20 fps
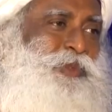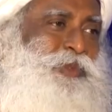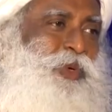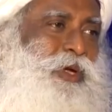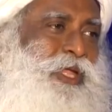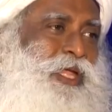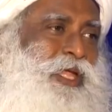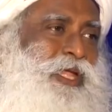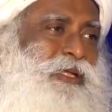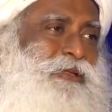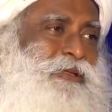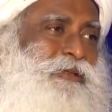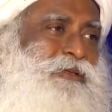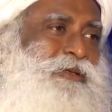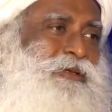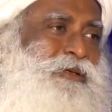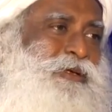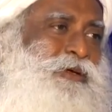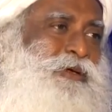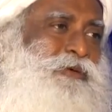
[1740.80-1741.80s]
You are dead
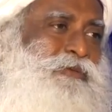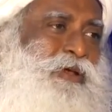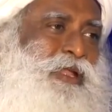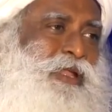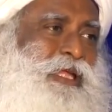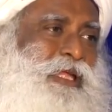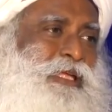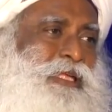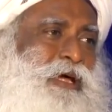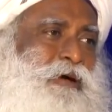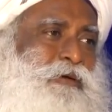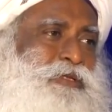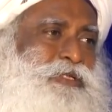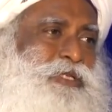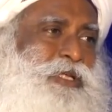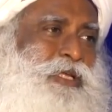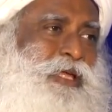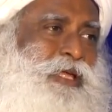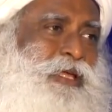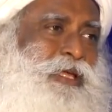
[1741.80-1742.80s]
for eight hours
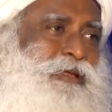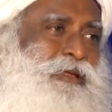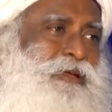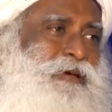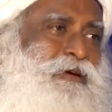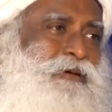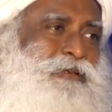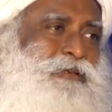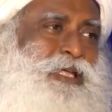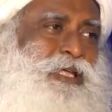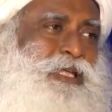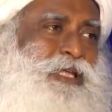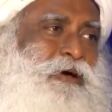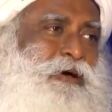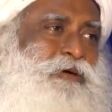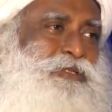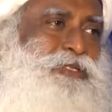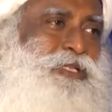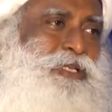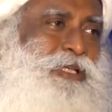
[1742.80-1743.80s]
a day or ten
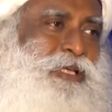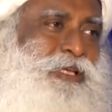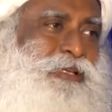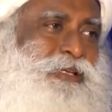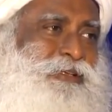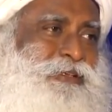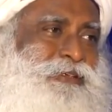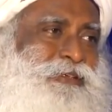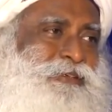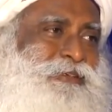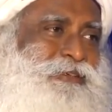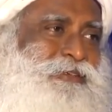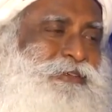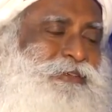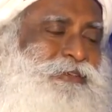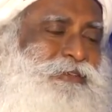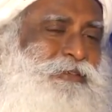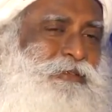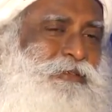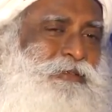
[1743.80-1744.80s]
hours a day,
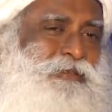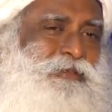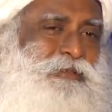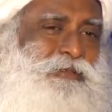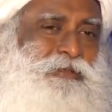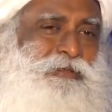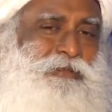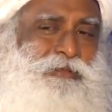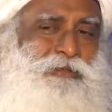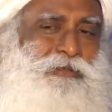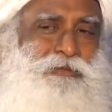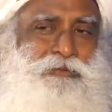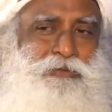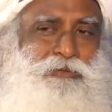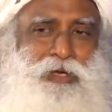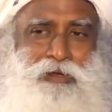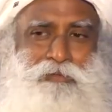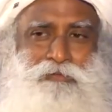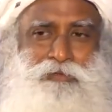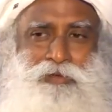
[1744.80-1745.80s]

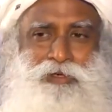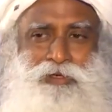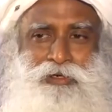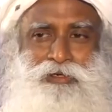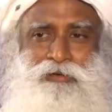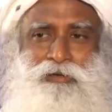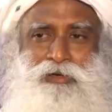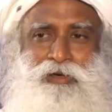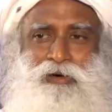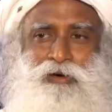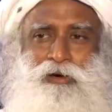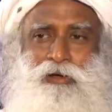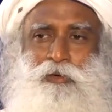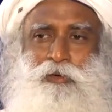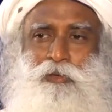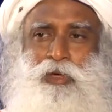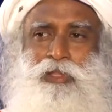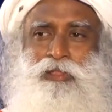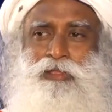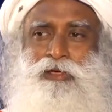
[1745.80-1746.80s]
whatever,
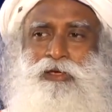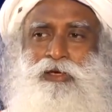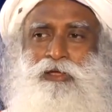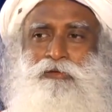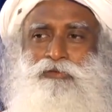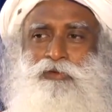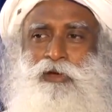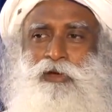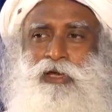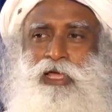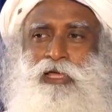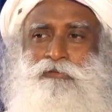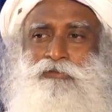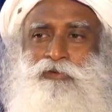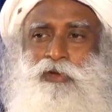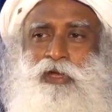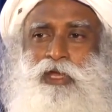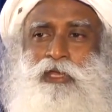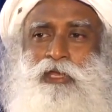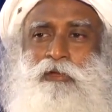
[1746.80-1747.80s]
or one-third of your life
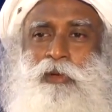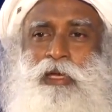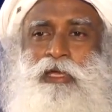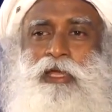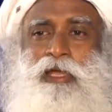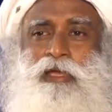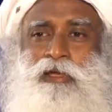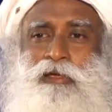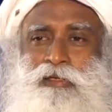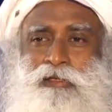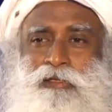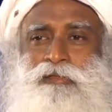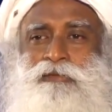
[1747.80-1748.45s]
you're anyway dead.